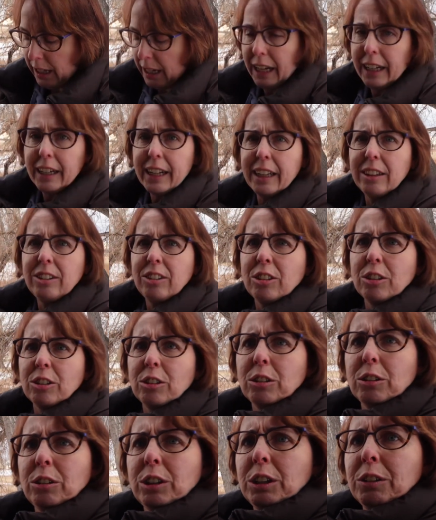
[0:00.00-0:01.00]
the A9
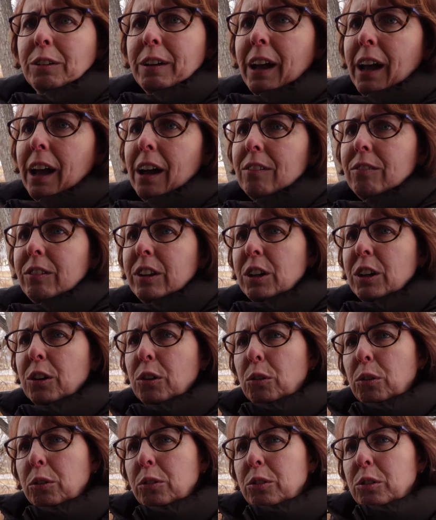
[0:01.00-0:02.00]
II, you have the
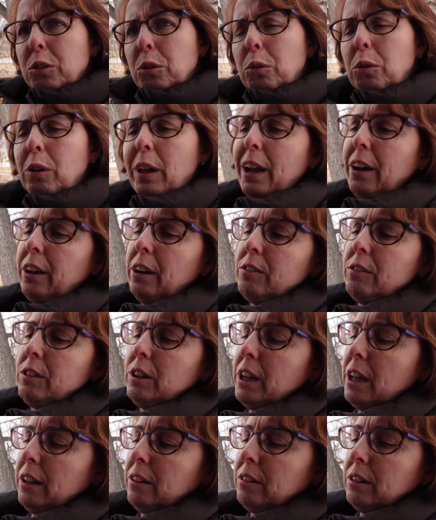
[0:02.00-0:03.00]
old school, I don't know if you
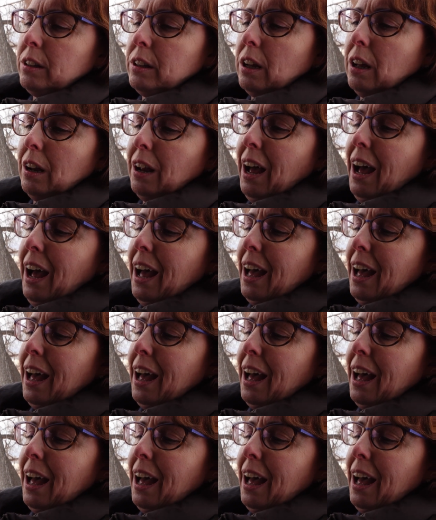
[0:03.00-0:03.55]
can see that,